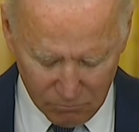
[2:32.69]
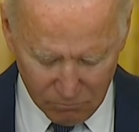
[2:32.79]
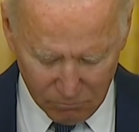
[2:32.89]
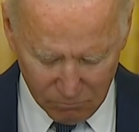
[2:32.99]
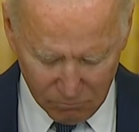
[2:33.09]

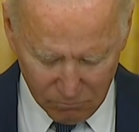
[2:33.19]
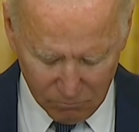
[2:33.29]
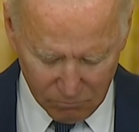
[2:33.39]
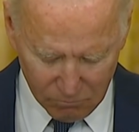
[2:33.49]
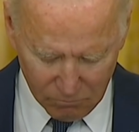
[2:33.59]

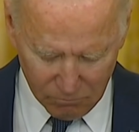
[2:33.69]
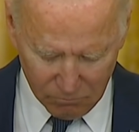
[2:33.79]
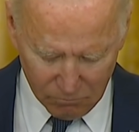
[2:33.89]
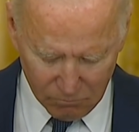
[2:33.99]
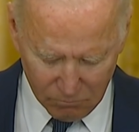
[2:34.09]

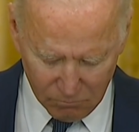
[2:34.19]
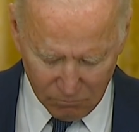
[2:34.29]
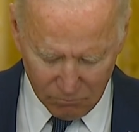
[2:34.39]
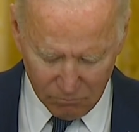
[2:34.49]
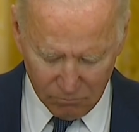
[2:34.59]

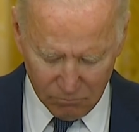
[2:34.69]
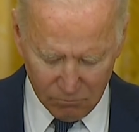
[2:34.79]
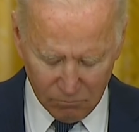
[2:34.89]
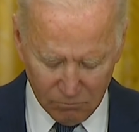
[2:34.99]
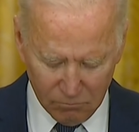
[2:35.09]

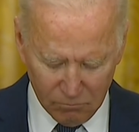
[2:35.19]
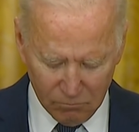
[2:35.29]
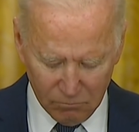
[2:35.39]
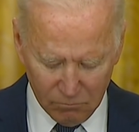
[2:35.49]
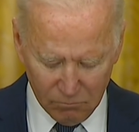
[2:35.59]

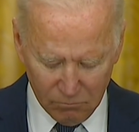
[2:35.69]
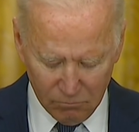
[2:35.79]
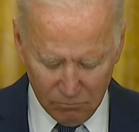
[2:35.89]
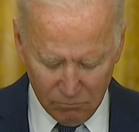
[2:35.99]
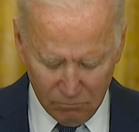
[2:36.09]

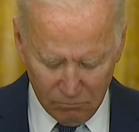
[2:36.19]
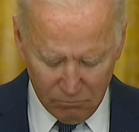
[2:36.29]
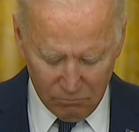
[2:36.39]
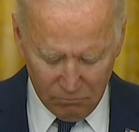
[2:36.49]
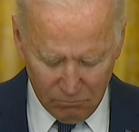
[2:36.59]

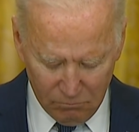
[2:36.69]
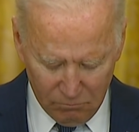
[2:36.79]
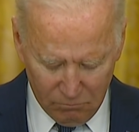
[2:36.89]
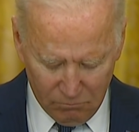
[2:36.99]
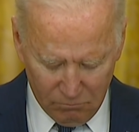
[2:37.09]

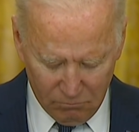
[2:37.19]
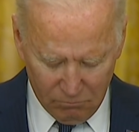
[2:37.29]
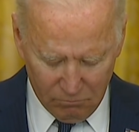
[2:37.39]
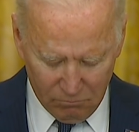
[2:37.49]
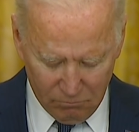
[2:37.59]

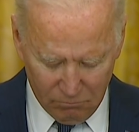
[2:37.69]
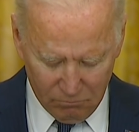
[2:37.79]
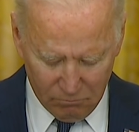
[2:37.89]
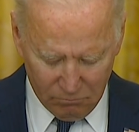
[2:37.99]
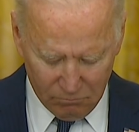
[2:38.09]

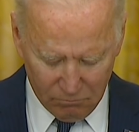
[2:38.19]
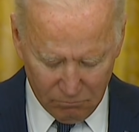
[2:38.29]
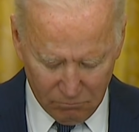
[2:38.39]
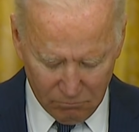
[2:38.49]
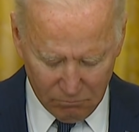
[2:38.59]

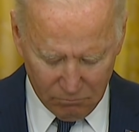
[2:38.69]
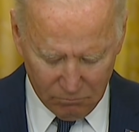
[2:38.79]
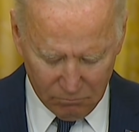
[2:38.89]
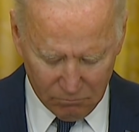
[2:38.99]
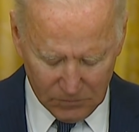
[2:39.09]

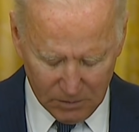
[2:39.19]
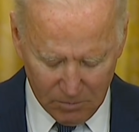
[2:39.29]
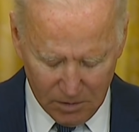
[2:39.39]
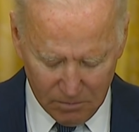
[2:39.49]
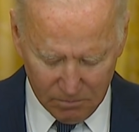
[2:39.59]

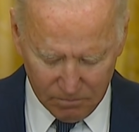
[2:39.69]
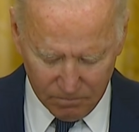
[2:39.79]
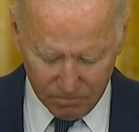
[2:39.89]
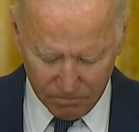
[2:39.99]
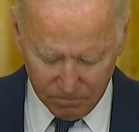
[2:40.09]

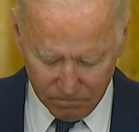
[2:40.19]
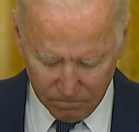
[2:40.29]
Nothing is said.